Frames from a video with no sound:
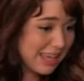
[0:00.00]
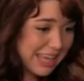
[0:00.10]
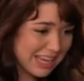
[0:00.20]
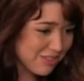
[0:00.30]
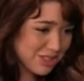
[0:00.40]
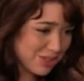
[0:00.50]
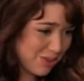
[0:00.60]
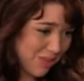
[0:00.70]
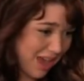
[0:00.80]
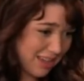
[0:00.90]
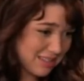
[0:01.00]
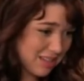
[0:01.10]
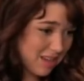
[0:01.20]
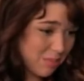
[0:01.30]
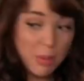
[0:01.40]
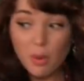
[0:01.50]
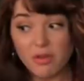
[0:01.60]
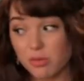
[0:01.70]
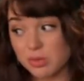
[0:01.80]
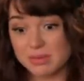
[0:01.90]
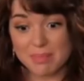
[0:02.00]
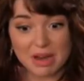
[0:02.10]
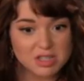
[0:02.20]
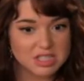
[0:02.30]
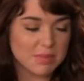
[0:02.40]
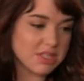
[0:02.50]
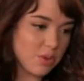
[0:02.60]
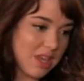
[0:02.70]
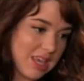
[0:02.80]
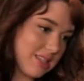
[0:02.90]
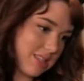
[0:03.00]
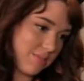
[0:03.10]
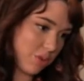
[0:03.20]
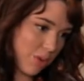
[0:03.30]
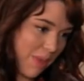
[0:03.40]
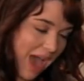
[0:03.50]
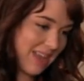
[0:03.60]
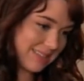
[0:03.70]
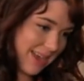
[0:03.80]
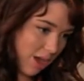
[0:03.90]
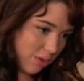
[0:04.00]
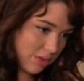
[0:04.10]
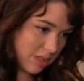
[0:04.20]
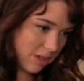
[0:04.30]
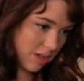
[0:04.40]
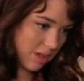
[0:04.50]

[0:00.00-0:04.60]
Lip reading: I can't even do that. My boyfriend was embarrassing me, so I kissed him so he'd pass out.